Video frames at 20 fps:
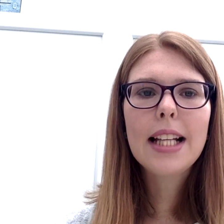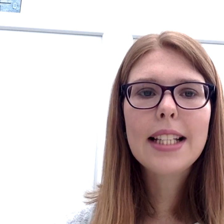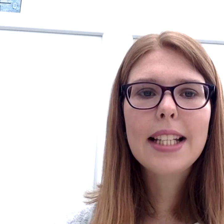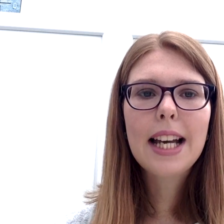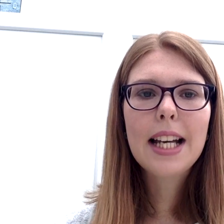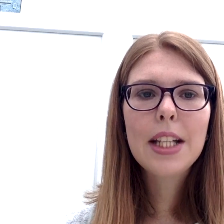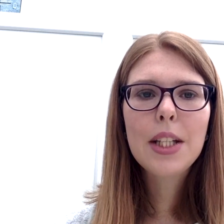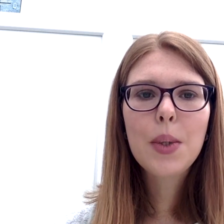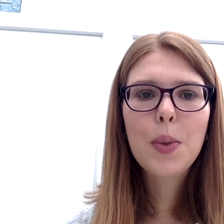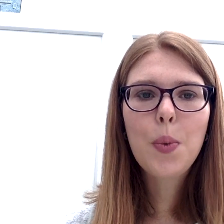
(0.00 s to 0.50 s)

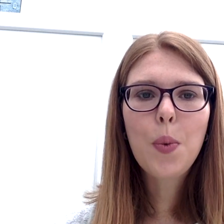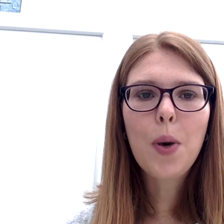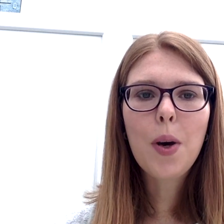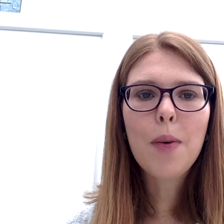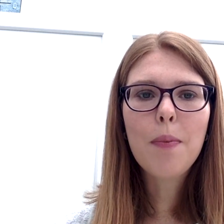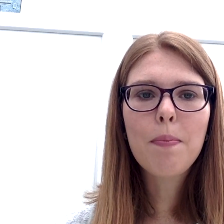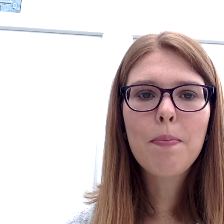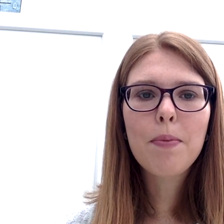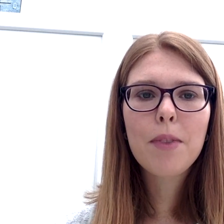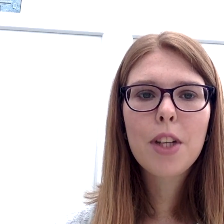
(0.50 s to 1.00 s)
Task
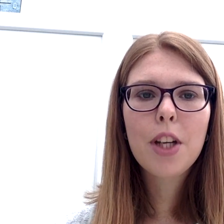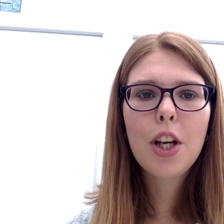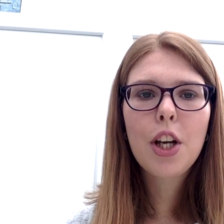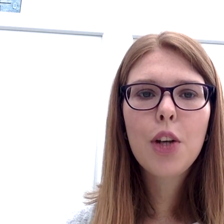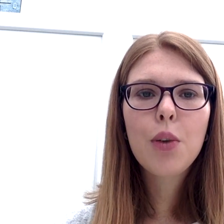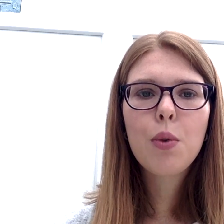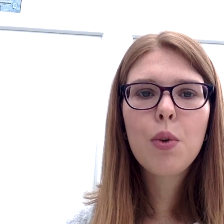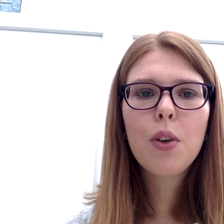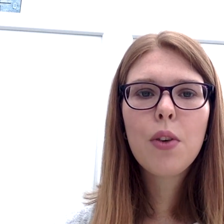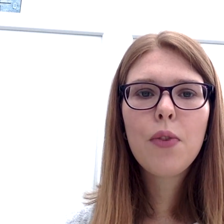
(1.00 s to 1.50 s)
1.
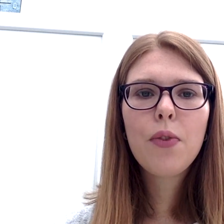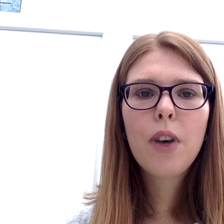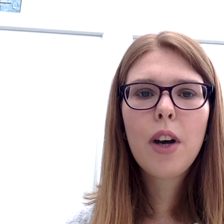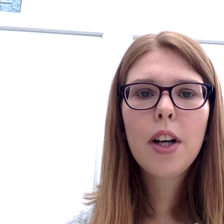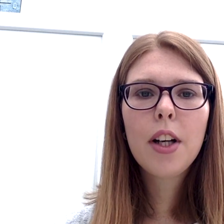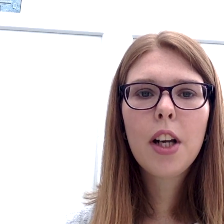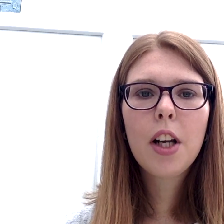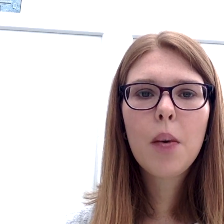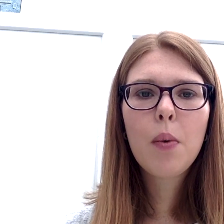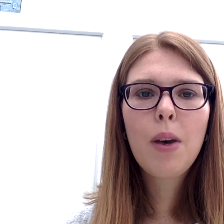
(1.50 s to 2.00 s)
You'll
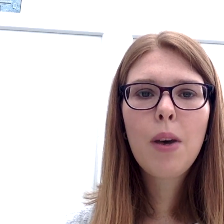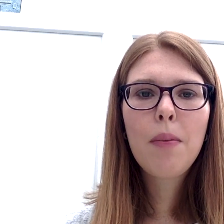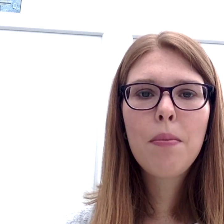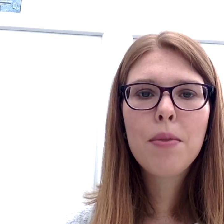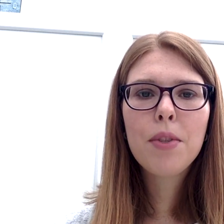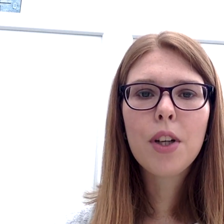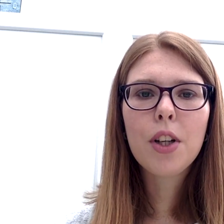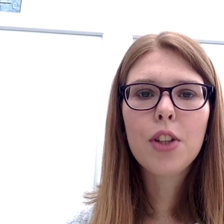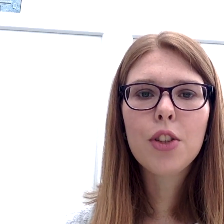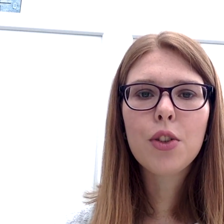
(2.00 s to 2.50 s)
find on the
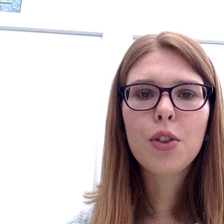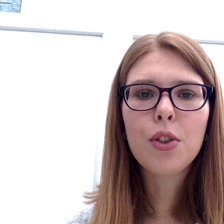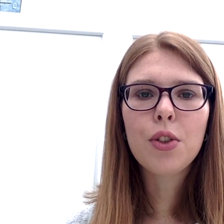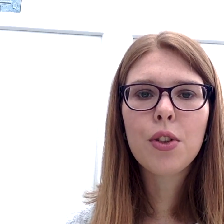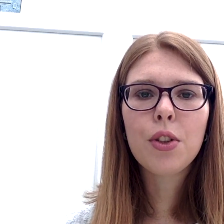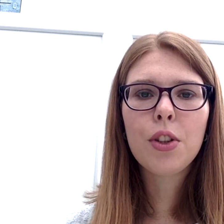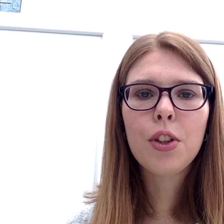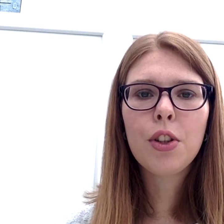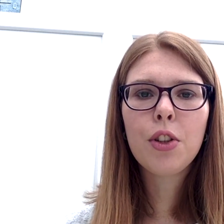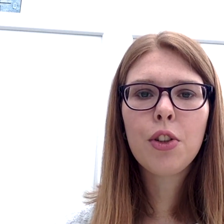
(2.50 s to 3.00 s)
website under
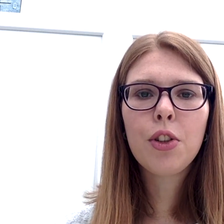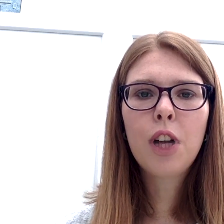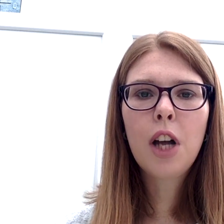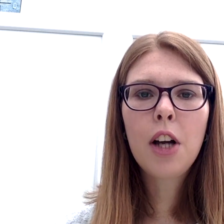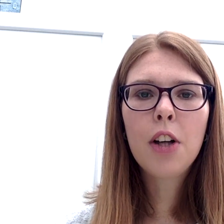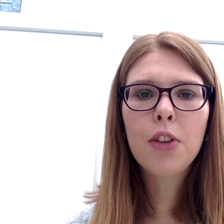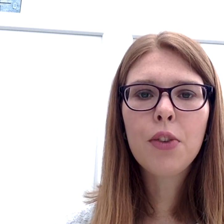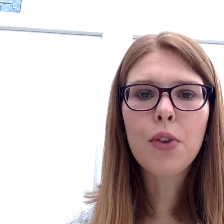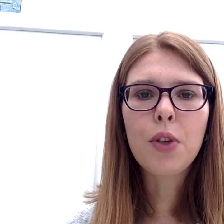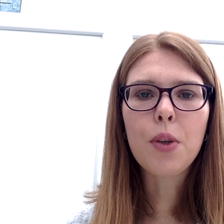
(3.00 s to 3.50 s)
your
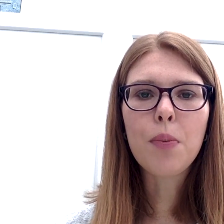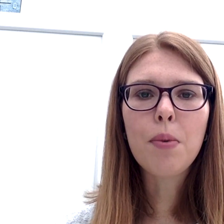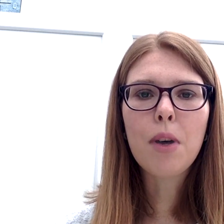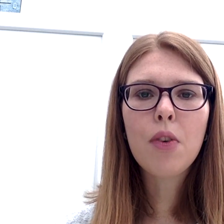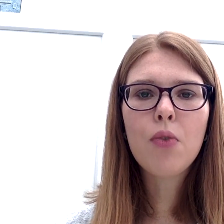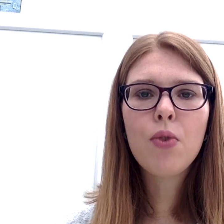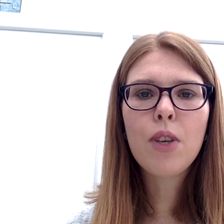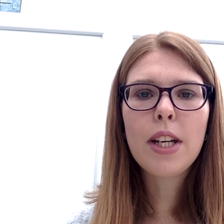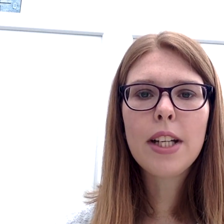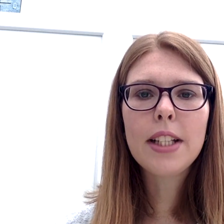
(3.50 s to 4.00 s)
year group a
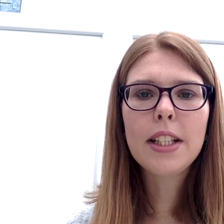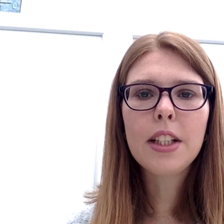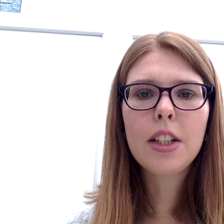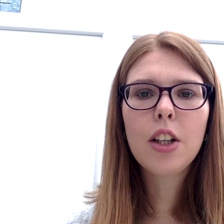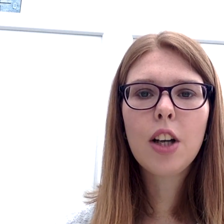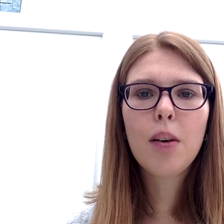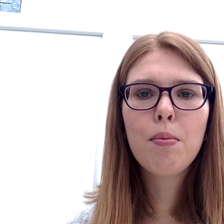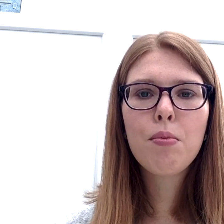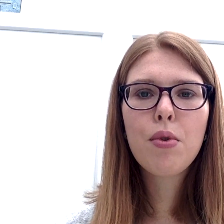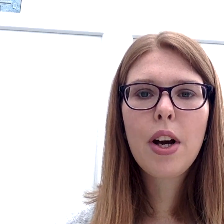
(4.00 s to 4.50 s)
reading
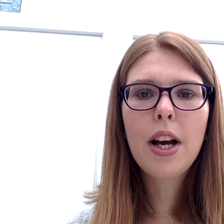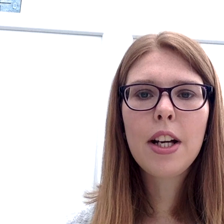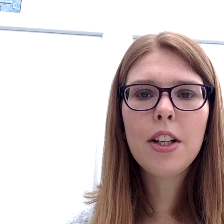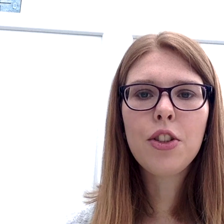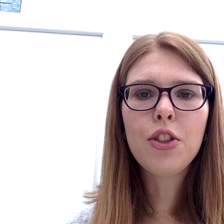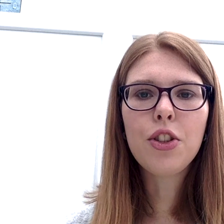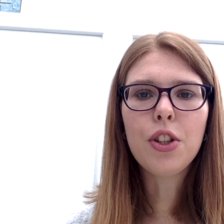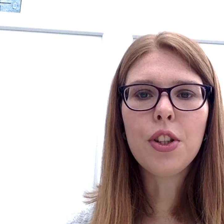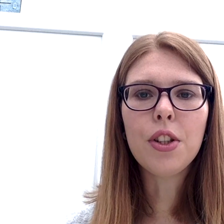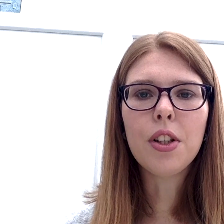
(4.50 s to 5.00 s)

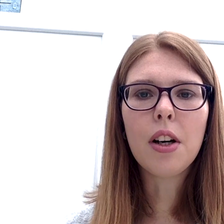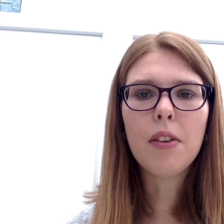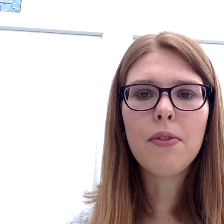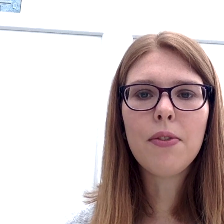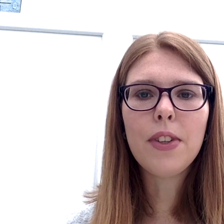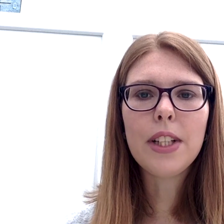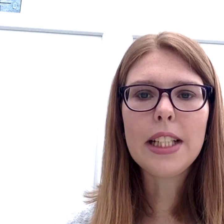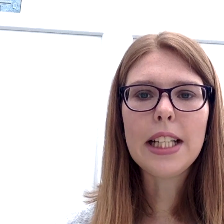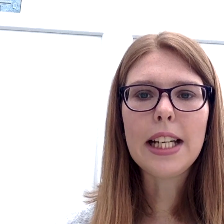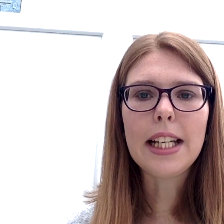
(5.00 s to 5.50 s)
comprehension on
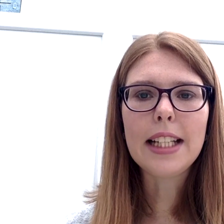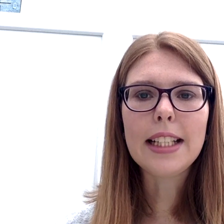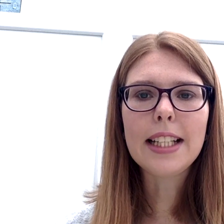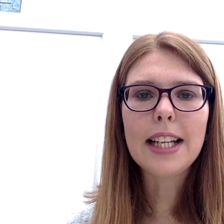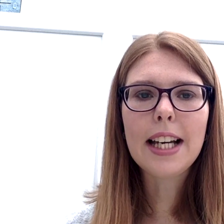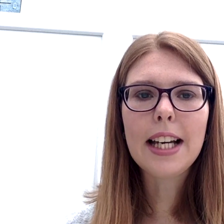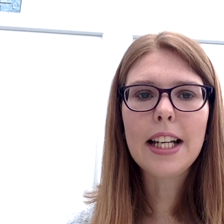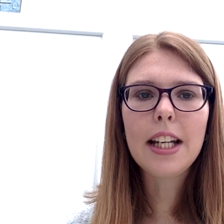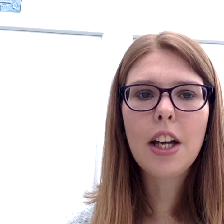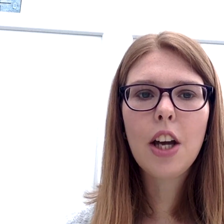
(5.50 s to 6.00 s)
VE
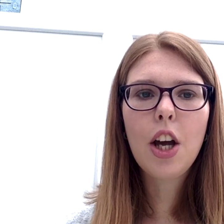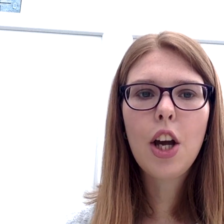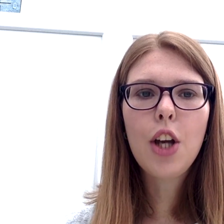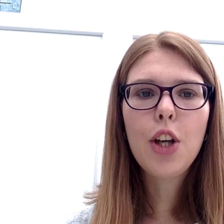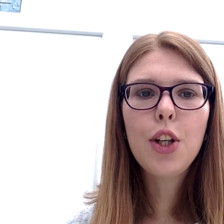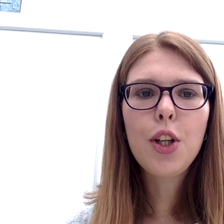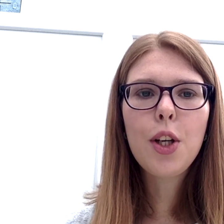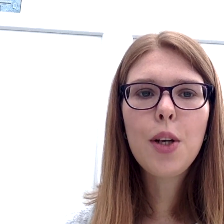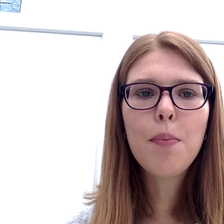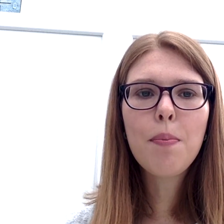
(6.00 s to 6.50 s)
Day.
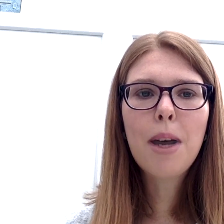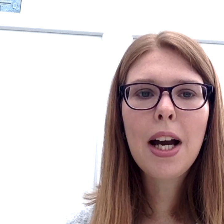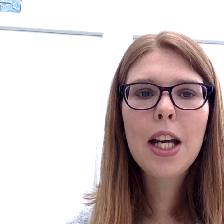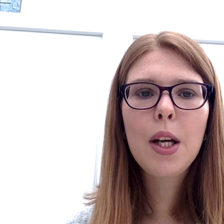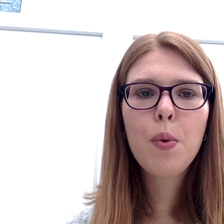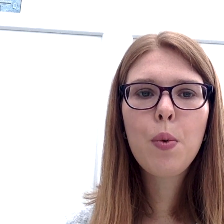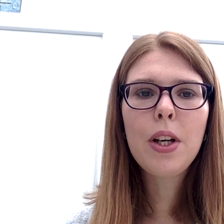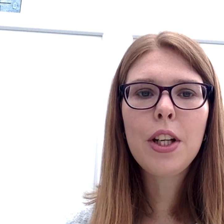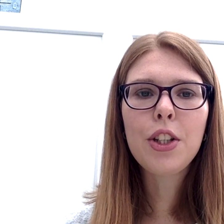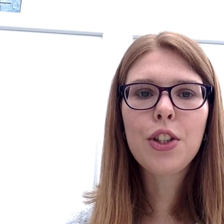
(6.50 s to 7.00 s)
You may
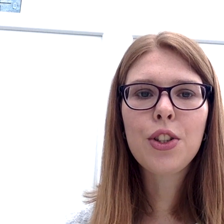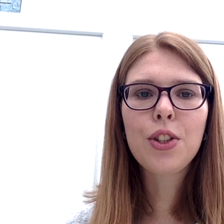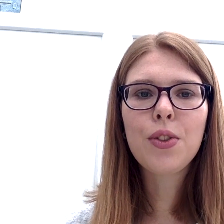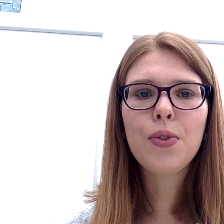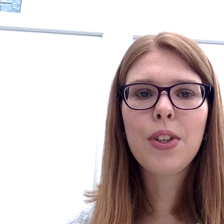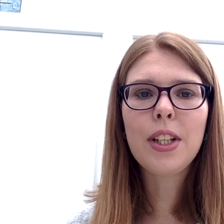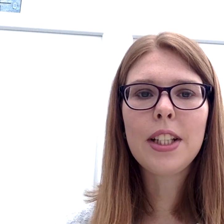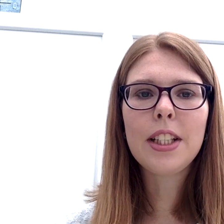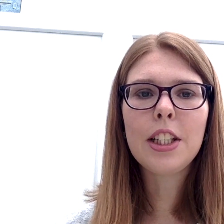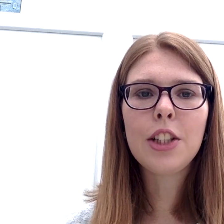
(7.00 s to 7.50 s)
wish to
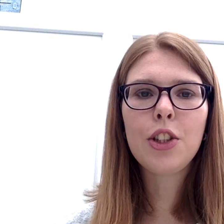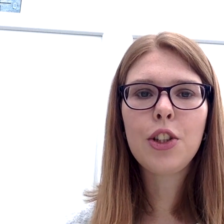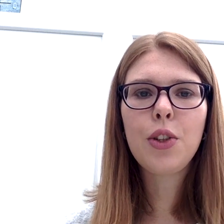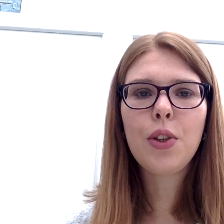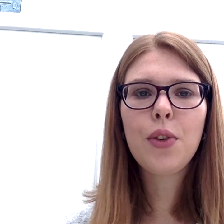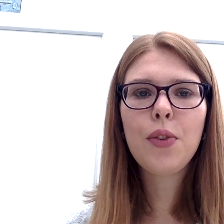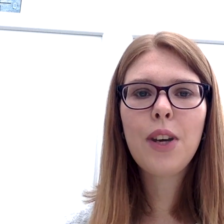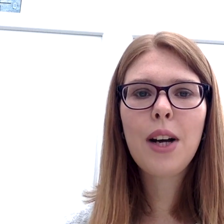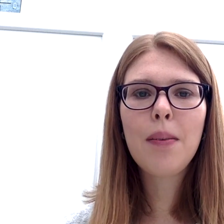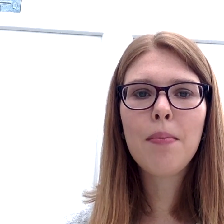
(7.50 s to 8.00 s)
read it to
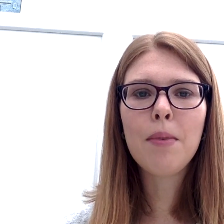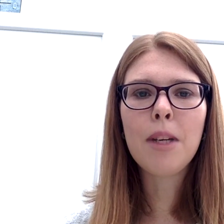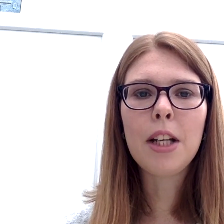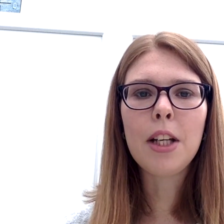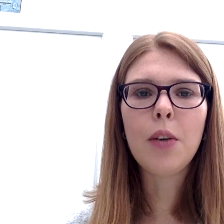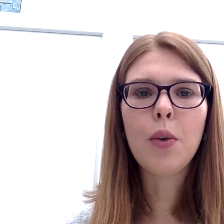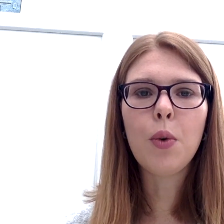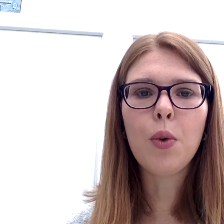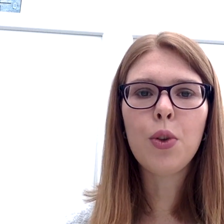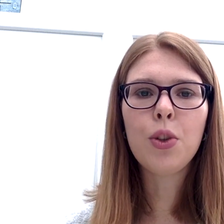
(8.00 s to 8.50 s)
your family
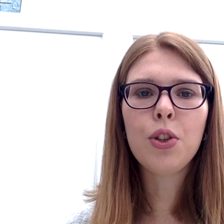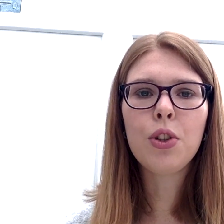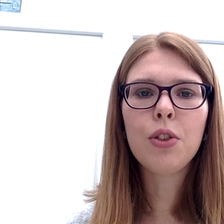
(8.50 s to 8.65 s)
or